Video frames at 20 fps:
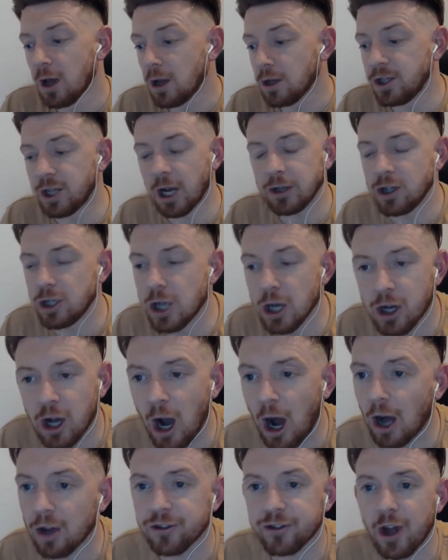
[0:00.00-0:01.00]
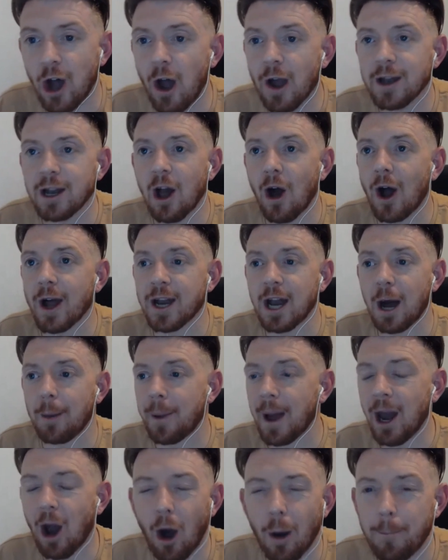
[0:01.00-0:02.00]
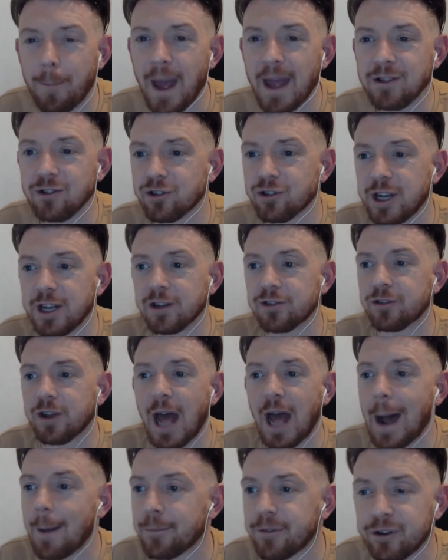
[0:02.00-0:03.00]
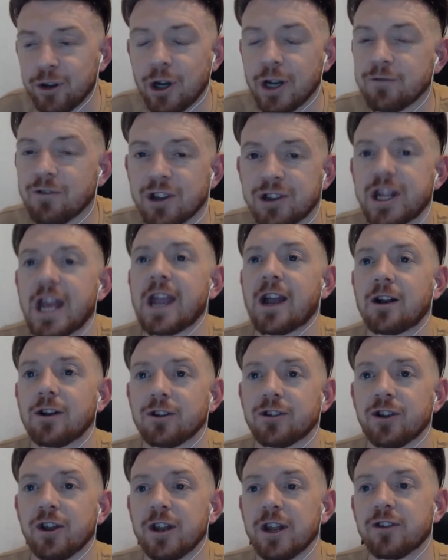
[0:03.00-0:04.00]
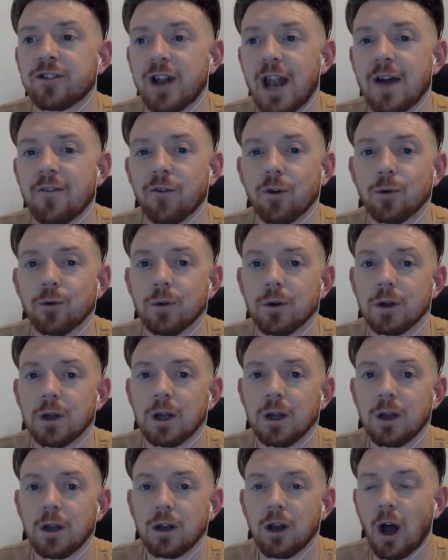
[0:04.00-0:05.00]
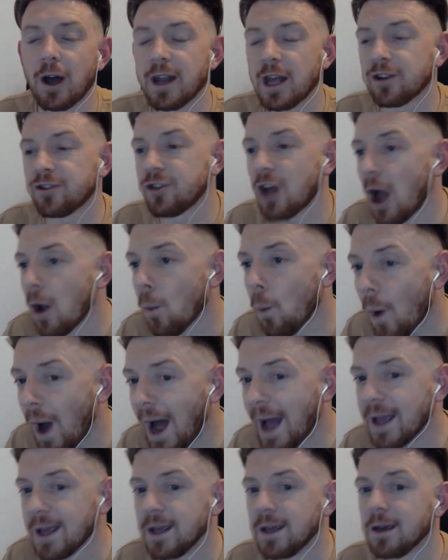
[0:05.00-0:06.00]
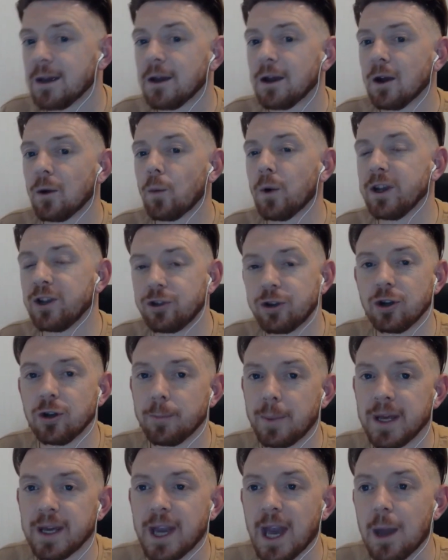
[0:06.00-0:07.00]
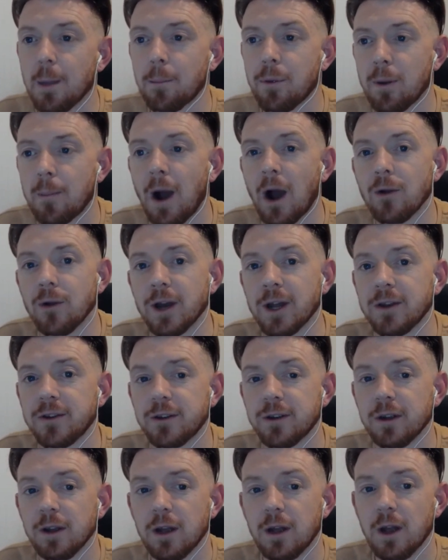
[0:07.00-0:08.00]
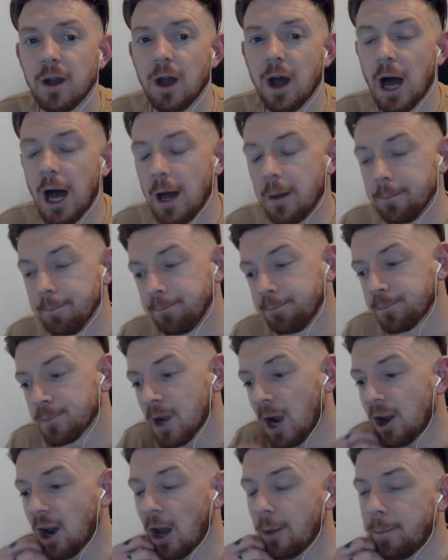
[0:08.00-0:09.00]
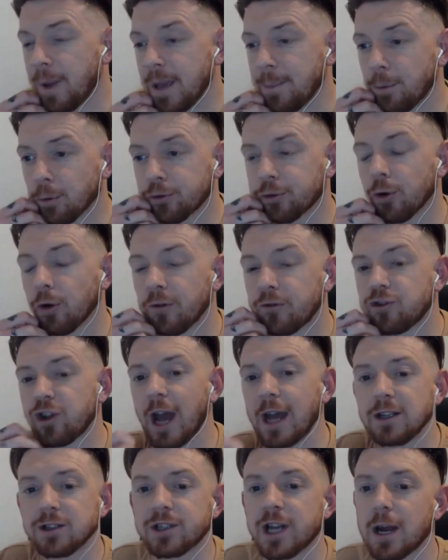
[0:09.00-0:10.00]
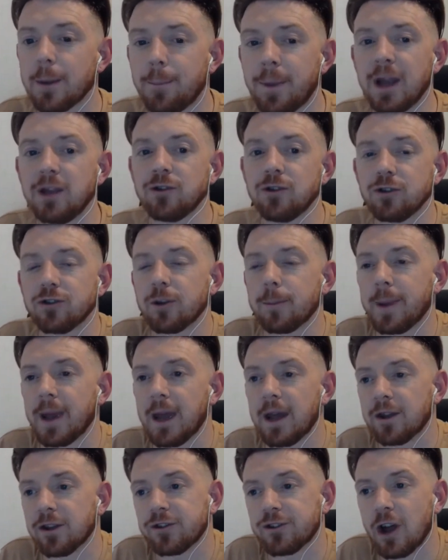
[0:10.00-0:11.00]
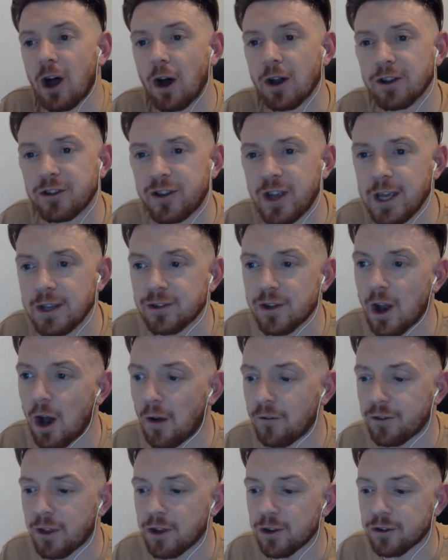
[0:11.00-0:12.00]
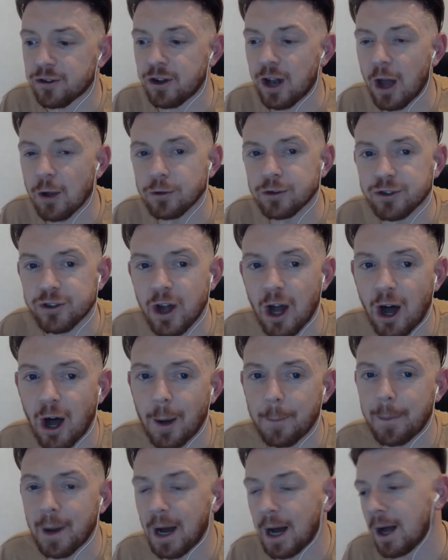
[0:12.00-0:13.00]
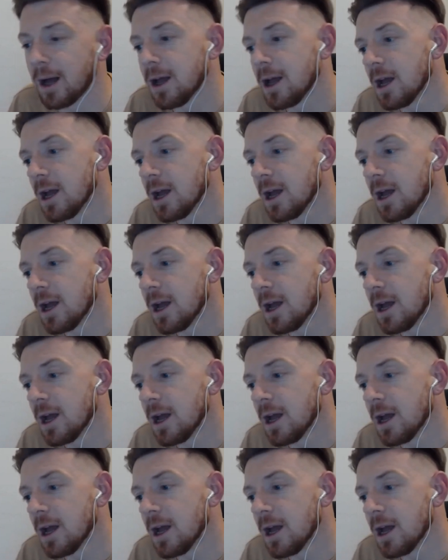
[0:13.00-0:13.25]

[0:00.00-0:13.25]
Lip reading: you look at our starting lineup and our bench, and it's absolutely ridiculous at this level. Like, there's no way we shouldn't be getting promoted. I know people sort of changed their opinions a bit at the start of the season after the slow start, but